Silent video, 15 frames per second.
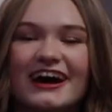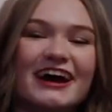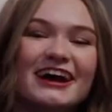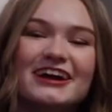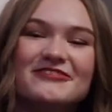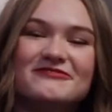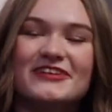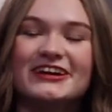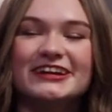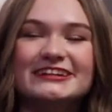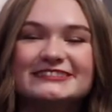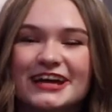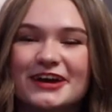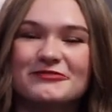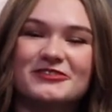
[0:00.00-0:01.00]
Hi, my name
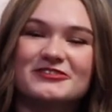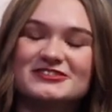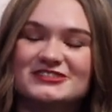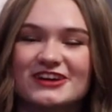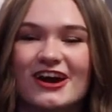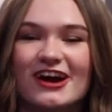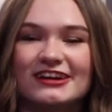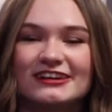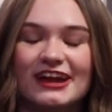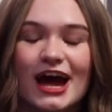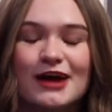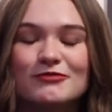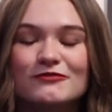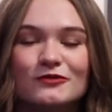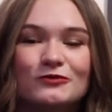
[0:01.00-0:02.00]
is Emily Richard and
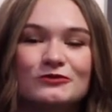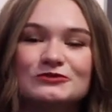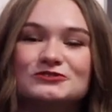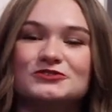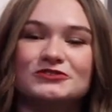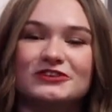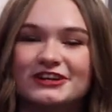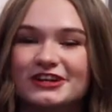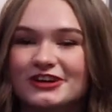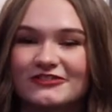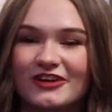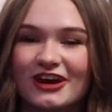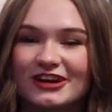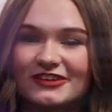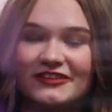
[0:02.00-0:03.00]
I'm a vocal tutor here at
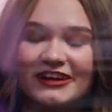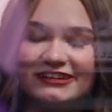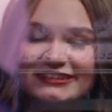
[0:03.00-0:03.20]
Rock of